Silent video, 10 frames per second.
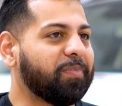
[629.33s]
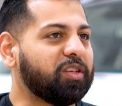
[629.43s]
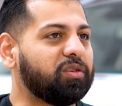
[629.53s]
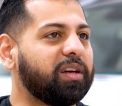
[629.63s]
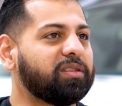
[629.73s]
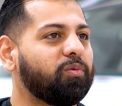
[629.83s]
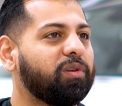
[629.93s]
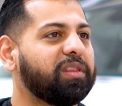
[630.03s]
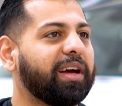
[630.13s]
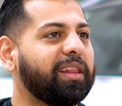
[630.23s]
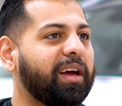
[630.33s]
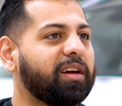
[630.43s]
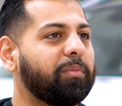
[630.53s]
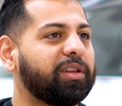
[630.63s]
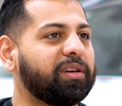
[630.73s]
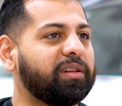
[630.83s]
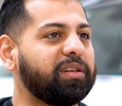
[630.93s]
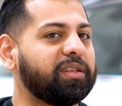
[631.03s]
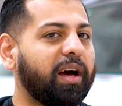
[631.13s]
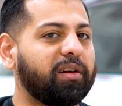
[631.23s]
So that's the one thing I like about the
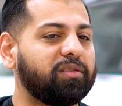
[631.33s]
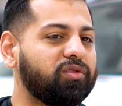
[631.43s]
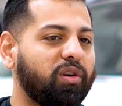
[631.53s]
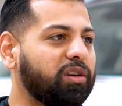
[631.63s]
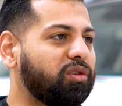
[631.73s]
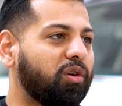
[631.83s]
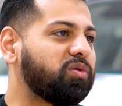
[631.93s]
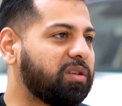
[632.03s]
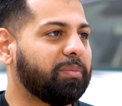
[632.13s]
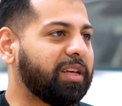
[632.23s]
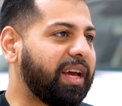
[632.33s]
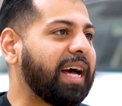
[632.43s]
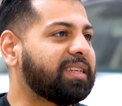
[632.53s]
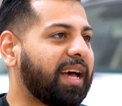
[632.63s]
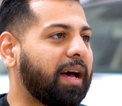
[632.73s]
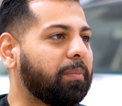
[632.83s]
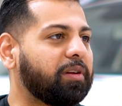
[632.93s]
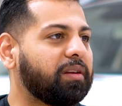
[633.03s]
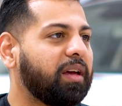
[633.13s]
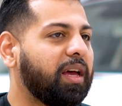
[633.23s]
clean title is you already know something has
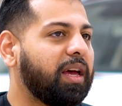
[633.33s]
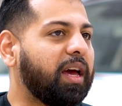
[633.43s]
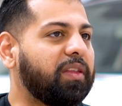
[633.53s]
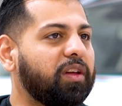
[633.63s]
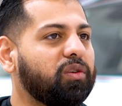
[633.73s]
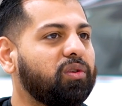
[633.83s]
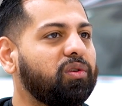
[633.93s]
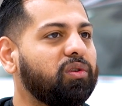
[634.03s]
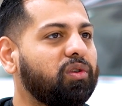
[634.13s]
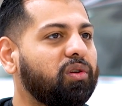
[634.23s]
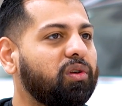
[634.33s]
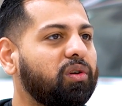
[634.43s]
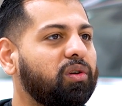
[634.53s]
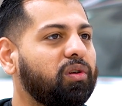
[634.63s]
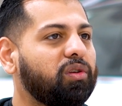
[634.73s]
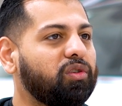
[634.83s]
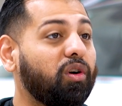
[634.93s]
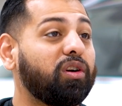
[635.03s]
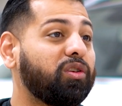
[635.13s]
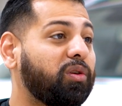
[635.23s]
happened, and then you
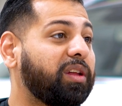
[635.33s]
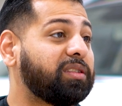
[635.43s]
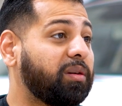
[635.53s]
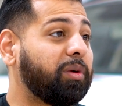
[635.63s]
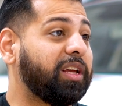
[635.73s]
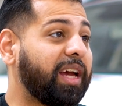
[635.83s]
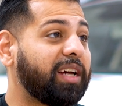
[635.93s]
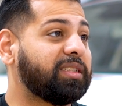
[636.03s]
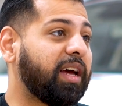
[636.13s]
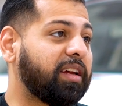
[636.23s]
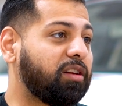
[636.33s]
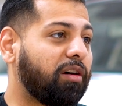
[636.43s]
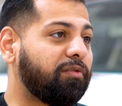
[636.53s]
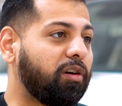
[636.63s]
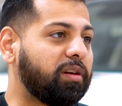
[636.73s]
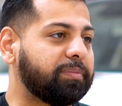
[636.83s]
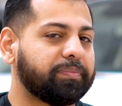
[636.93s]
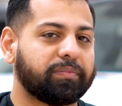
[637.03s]
already know that somebody has signed off on it.